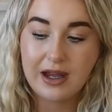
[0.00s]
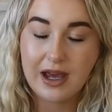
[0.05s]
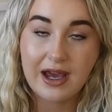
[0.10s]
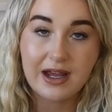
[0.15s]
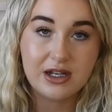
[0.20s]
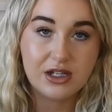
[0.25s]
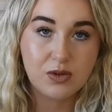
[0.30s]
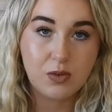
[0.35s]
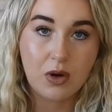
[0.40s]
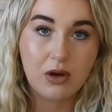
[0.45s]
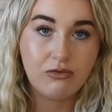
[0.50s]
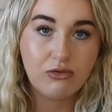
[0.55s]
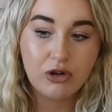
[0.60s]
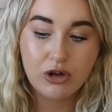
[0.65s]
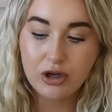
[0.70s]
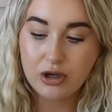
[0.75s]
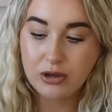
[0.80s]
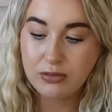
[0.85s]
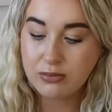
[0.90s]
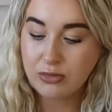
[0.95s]
get into our
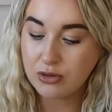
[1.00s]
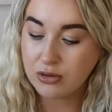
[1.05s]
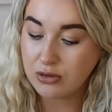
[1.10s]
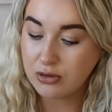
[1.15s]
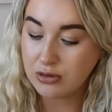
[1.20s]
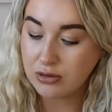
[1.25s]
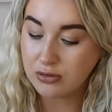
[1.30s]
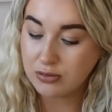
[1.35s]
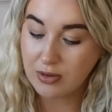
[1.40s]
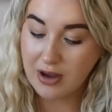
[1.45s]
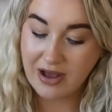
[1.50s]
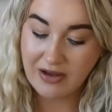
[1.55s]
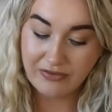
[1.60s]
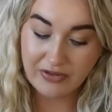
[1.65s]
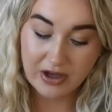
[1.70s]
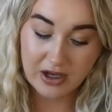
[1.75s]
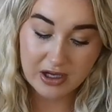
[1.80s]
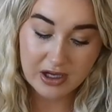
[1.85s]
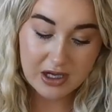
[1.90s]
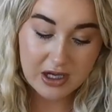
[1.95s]
room or
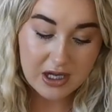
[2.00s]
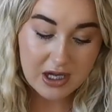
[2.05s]
whatever.